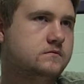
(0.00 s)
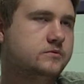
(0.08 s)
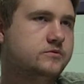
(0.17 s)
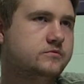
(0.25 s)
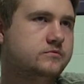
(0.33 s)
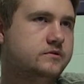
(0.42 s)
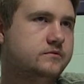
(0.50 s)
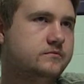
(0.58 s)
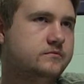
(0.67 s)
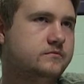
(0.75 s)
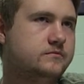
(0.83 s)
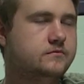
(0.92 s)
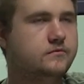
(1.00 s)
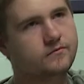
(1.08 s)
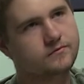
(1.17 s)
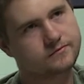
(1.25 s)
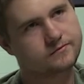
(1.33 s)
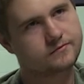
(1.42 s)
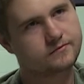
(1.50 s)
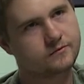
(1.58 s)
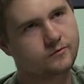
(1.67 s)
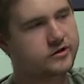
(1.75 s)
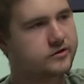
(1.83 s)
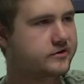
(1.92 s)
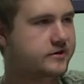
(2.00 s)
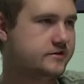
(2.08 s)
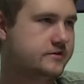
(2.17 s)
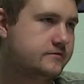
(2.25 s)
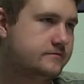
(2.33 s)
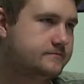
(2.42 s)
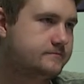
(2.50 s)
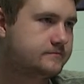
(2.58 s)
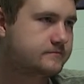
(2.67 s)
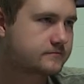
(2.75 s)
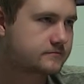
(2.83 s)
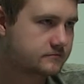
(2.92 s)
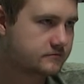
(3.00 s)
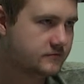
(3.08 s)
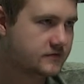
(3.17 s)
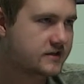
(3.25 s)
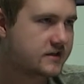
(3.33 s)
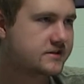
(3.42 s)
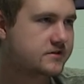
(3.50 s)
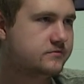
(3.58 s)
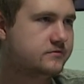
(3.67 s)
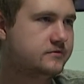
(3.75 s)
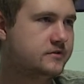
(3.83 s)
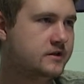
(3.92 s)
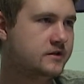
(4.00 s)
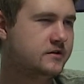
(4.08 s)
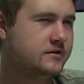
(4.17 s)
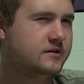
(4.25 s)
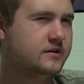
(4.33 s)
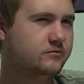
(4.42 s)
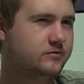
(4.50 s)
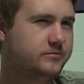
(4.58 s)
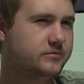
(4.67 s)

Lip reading: there was a Will It Grace. That's a not a